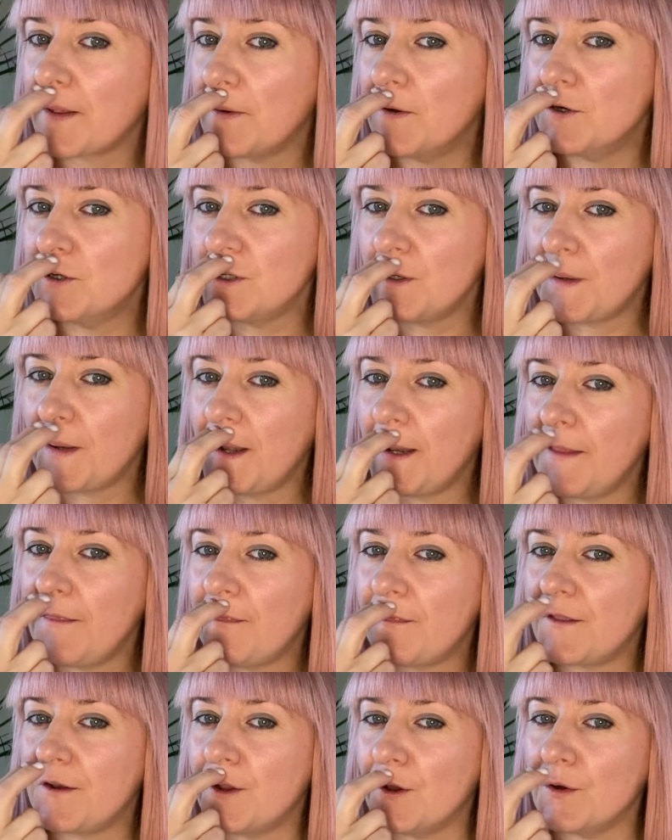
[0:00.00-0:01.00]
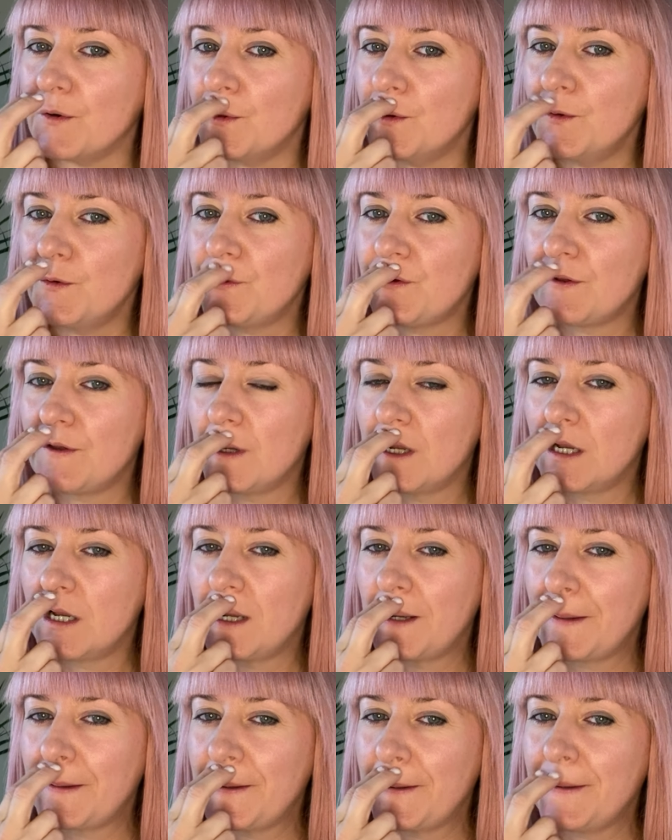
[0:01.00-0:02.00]
underneath the nose,
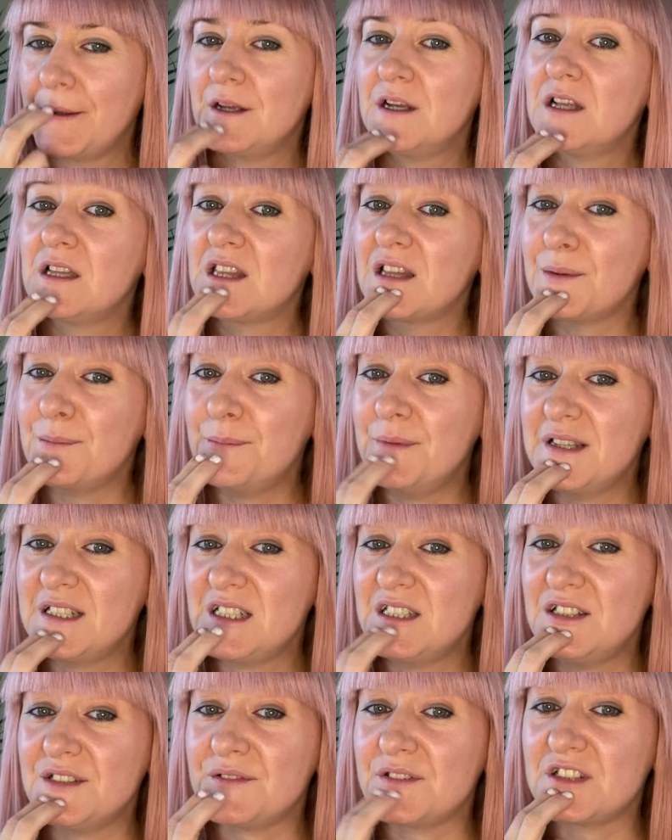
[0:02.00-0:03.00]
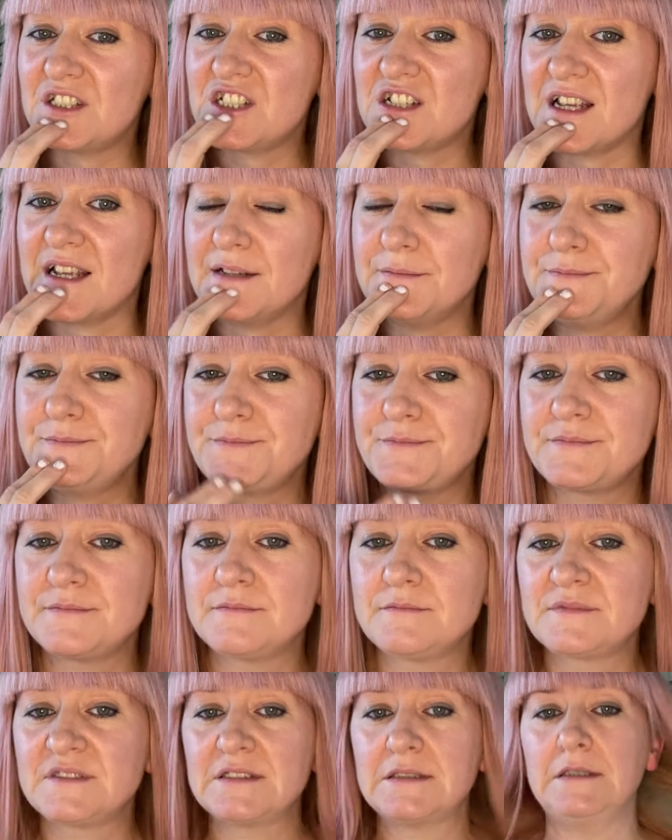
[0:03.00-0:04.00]
the middle of the chin,
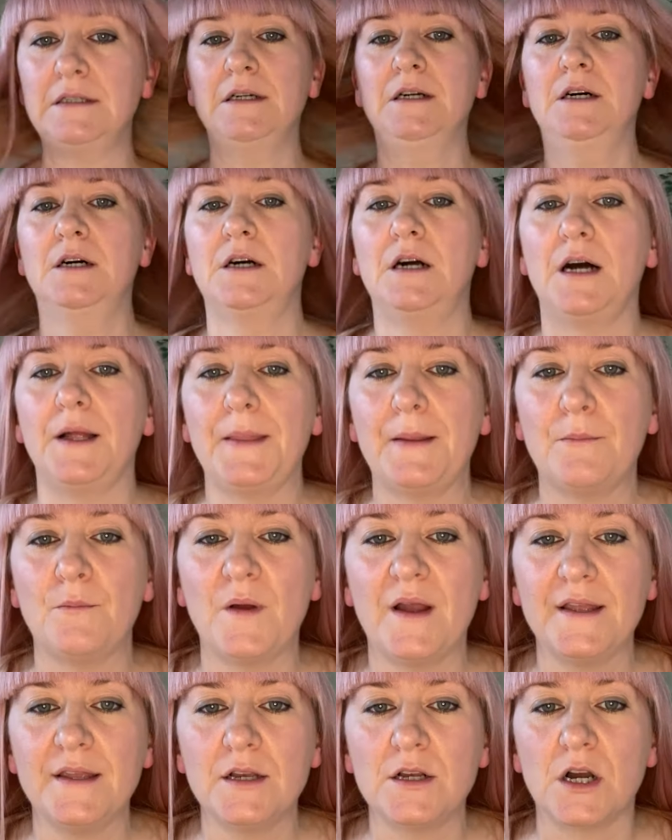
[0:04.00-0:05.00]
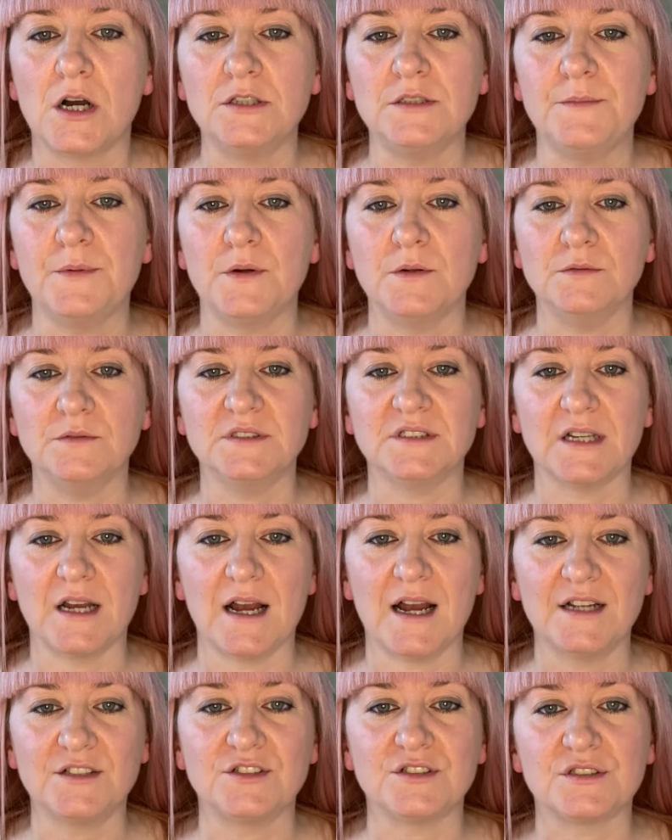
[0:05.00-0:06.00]
and then where your collarbones
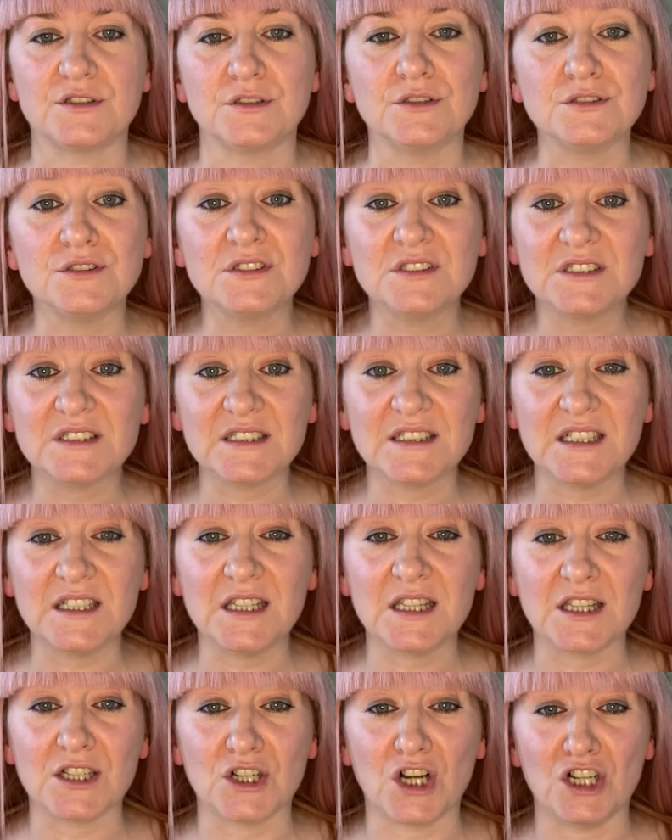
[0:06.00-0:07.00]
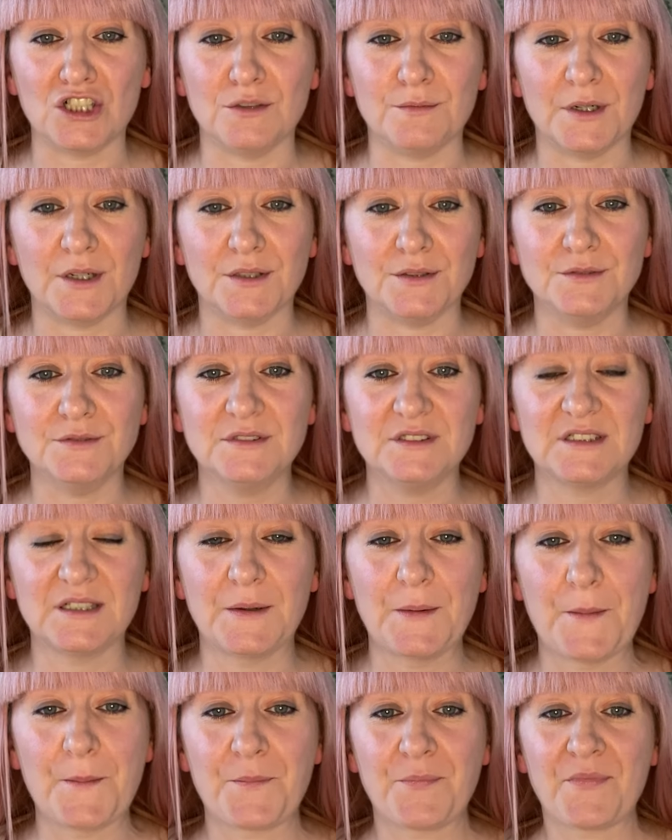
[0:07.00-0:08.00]
are, just underneath the collarbones,
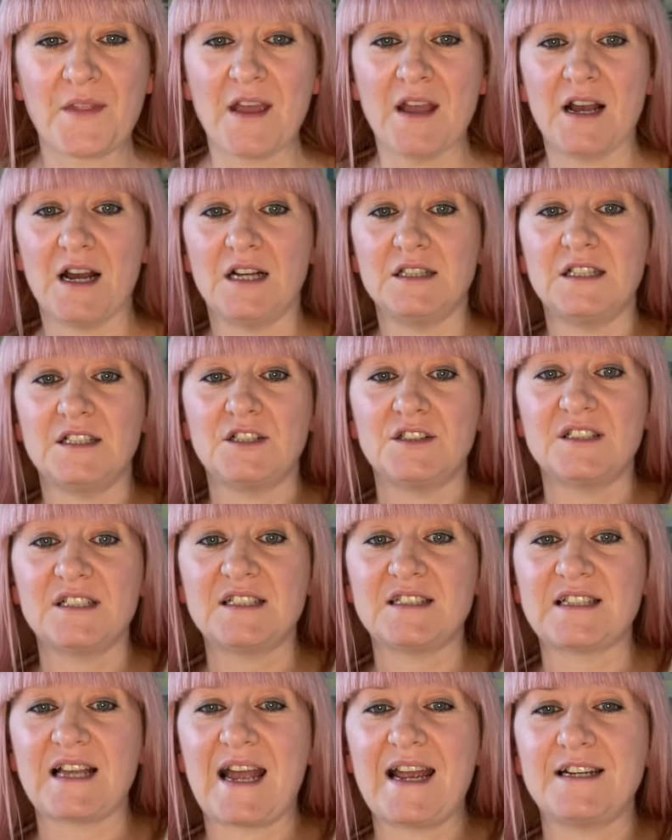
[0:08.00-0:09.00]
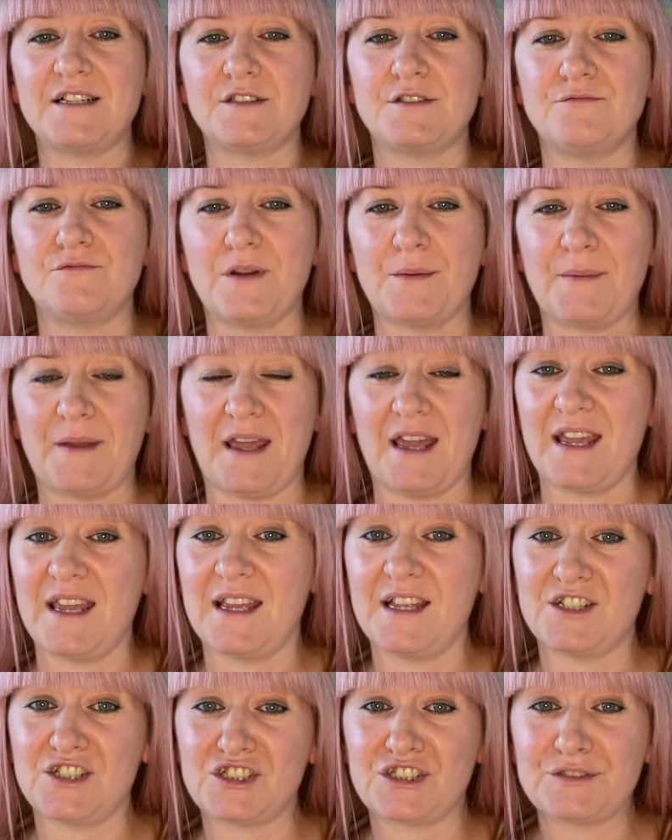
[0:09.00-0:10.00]
and then on the side of the rib
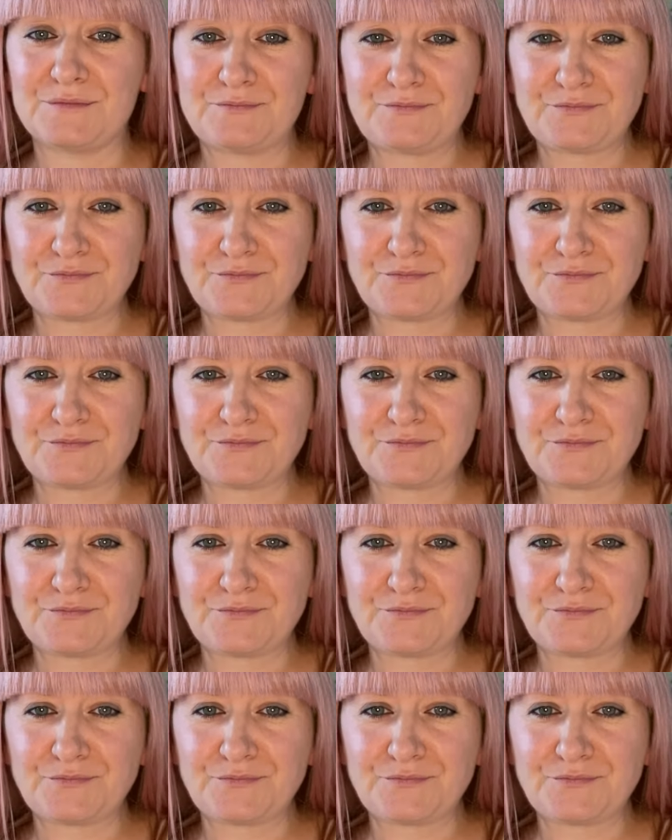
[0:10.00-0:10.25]
cage.